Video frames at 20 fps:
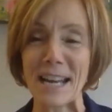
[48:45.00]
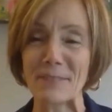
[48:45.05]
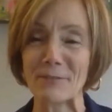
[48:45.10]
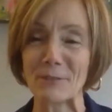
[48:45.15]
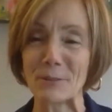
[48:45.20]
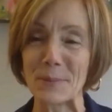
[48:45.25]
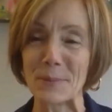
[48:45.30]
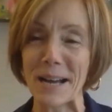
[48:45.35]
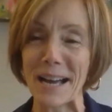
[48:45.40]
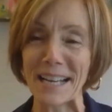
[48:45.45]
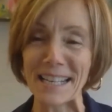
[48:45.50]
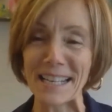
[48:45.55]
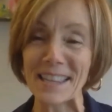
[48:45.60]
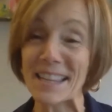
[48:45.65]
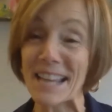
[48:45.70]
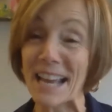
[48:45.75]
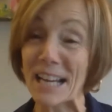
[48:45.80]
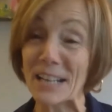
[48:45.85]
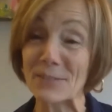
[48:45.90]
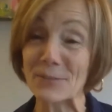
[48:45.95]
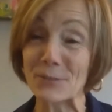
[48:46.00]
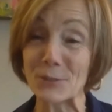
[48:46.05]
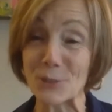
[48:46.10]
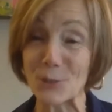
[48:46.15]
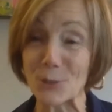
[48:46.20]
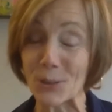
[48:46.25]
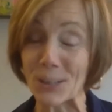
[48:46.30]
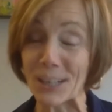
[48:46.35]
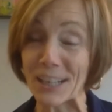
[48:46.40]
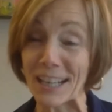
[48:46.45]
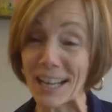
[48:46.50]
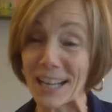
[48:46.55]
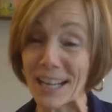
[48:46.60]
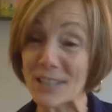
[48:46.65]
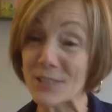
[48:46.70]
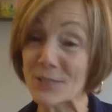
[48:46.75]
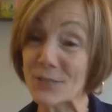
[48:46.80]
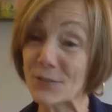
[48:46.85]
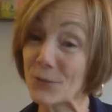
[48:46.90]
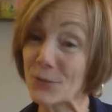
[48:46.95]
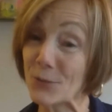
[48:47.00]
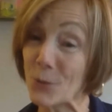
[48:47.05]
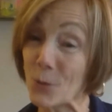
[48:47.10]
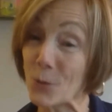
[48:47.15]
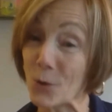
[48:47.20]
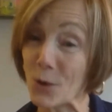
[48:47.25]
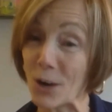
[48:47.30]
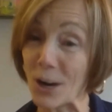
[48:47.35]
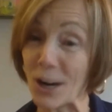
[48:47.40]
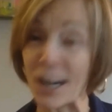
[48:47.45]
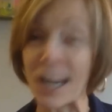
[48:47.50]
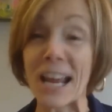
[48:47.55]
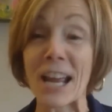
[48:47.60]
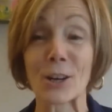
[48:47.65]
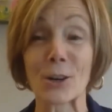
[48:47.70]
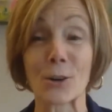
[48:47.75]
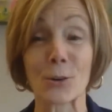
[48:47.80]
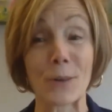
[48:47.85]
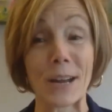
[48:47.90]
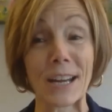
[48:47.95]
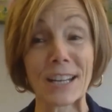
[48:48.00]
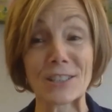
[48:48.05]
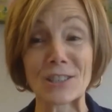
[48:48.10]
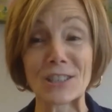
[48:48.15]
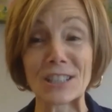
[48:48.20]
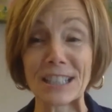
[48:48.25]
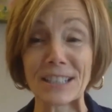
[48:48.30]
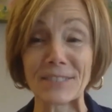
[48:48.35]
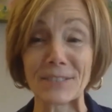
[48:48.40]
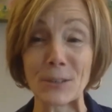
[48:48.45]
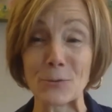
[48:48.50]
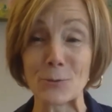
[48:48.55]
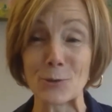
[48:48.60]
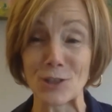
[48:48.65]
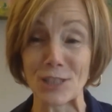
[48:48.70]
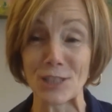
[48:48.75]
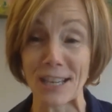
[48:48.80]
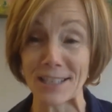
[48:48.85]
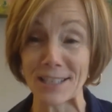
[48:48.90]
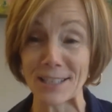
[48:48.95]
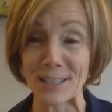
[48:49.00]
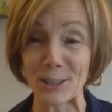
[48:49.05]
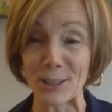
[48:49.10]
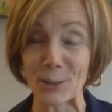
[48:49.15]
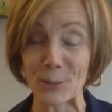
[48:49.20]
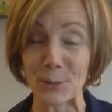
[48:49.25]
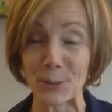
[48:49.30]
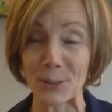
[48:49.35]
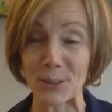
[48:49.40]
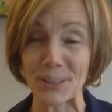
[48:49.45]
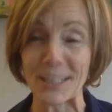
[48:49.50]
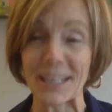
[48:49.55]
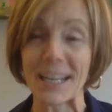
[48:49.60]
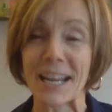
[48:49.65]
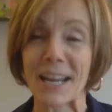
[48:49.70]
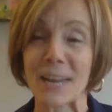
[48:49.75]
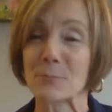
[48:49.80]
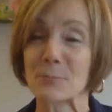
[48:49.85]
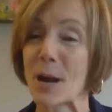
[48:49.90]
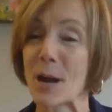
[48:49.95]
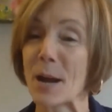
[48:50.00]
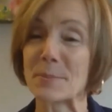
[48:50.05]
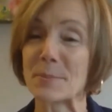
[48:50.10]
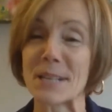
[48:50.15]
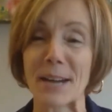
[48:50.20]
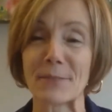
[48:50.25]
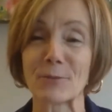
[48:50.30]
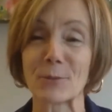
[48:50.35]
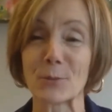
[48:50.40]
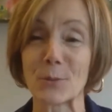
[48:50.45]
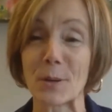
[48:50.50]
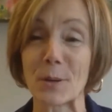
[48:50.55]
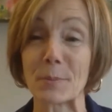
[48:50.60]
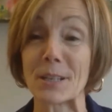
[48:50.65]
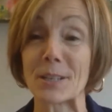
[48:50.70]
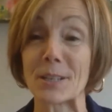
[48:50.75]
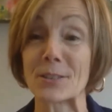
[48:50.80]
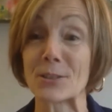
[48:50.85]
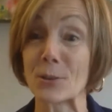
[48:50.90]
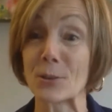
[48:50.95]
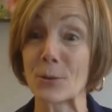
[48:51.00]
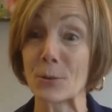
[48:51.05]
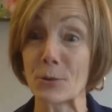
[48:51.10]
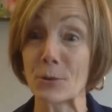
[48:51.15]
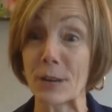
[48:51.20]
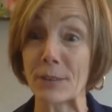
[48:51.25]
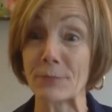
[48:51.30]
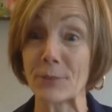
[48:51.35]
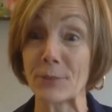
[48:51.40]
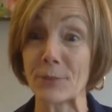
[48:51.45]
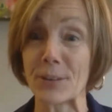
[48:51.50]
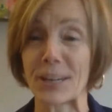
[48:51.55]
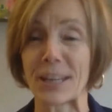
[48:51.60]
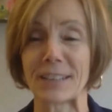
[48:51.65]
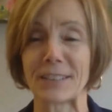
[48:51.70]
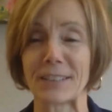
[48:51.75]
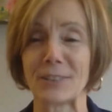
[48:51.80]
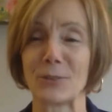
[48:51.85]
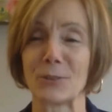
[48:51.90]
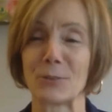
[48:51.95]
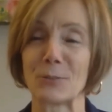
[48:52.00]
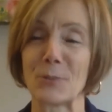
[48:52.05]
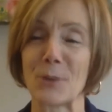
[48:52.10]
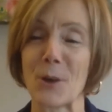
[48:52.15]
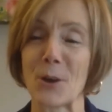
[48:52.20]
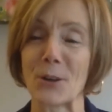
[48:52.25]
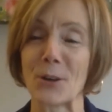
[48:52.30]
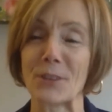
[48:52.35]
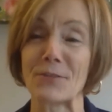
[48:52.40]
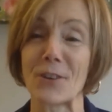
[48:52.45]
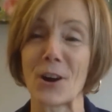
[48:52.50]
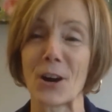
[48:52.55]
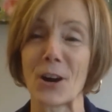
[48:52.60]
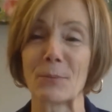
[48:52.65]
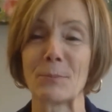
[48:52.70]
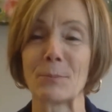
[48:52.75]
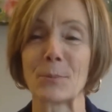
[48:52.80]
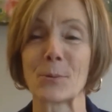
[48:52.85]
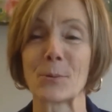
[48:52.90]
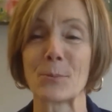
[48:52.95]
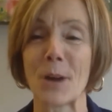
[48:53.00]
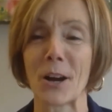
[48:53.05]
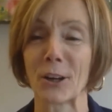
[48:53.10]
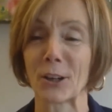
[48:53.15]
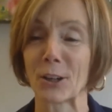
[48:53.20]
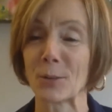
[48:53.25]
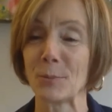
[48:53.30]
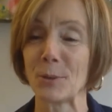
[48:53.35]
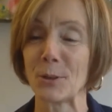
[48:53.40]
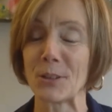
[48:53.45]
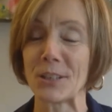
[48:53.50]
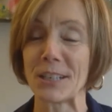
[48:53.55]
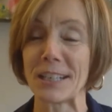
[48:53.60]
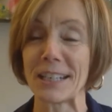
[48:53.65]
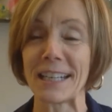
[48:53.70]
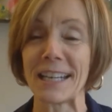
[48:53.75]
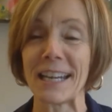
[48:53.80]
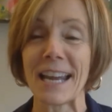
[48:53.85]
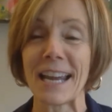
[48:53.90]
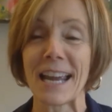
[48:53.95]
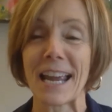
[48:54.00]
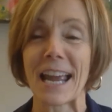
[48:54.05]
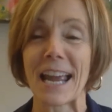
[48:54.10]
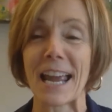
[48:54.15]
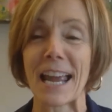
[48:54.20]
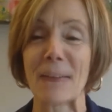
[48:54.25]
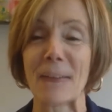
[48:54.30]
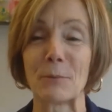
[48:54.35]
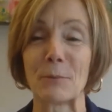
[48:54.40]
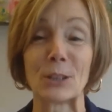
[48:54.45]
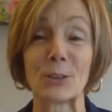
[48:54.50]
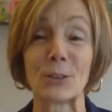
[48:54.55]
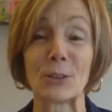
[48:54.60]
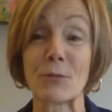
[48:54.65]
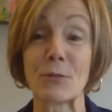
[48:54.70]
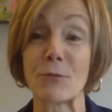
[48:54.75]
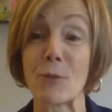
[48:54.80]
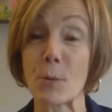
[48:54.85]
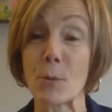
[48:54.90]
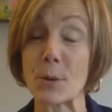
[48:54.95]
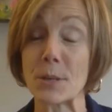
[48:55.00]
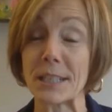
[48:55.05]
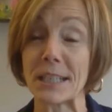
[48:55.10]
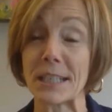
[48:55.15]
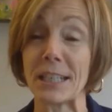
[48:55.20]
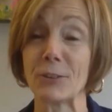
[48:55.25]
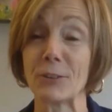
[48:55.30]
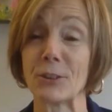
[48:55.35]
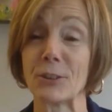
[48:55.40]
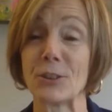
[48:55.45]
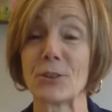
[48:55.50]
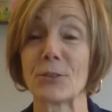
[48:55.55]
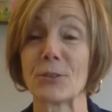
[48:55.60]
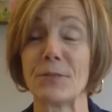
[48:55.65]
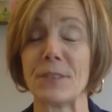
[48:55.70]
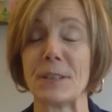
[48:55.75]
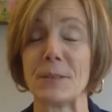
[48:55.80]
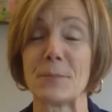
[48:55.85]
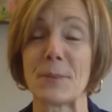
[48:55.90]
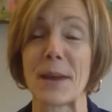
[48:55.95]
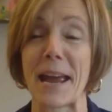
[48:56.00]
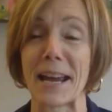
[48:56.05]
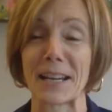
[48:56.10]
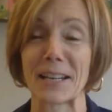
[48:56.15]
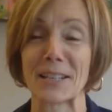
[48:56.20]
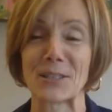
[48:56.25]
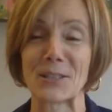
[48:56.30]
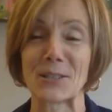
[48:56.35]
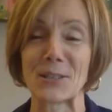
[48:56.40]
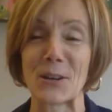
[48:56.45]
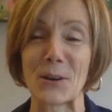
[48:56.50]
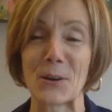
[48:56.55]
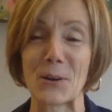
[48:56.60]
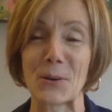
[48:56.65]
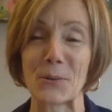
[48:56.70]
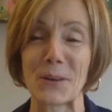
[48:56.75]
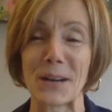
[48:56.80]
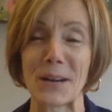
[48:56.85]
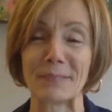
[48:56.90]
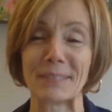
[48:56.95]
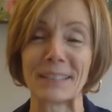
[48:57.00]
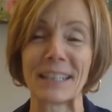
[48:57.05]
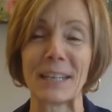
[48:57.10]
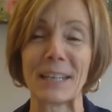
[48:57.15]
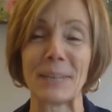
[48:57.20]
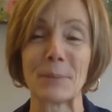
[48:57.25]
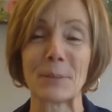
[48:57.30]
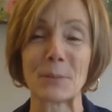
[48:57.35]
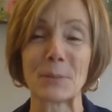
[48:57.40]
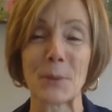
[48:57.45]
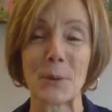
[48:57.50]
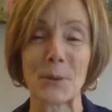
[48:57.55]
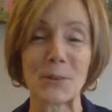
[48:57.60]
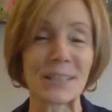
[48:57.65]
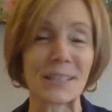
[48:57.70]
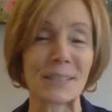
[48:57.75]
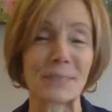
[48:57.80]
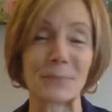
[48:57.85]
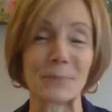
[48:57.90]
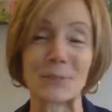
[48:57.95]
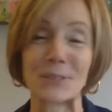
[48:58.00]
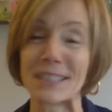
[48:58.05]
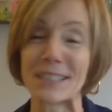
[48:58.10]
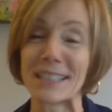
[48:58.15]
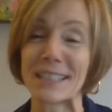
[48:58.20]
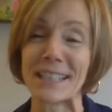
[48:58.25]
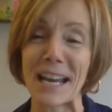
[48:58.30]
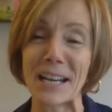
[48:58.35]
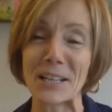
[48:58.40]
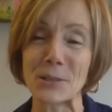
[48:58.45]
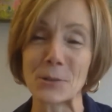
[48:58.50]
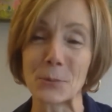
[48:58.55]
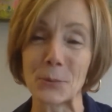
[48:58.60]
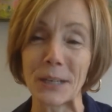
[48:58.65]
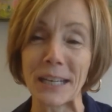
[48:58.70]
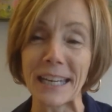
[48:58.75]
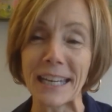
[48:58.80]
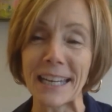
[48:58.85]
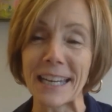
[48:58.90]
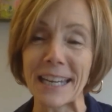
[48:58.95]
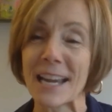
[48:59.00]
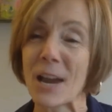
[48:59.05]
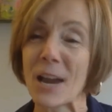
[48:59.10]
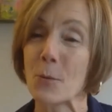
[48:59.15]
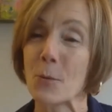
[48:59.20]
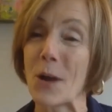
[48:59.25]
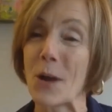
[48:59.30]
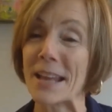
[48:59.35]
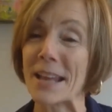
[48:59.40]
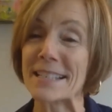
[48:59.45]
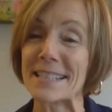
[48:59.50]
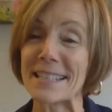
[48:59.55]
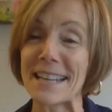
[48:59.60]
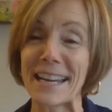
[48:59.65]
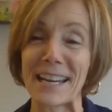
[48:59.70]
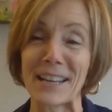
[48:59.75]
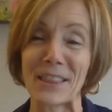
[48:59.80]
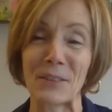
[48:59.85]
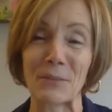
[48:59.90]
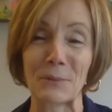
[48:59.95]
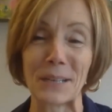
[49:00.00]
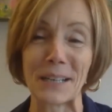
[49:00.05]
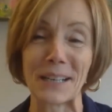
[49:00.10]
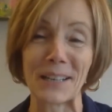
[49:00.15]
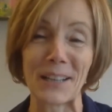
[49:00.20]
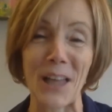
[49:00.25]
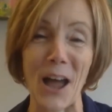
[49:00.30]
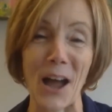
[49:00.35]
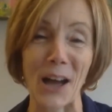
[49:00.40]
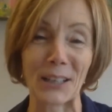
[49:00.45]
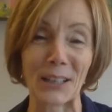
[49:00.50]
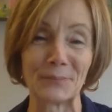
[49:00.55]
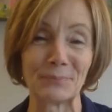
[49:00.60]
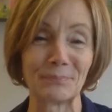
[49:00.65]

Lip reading: everybody. Thanks for joining us for Courageous Living with Jen Silbert. Prime Time for Women is so grateful that you're part of our community, and we look forward to hearing your feedback. So keep us posted. We'll see you next week, Wednesday at 3 o'clock.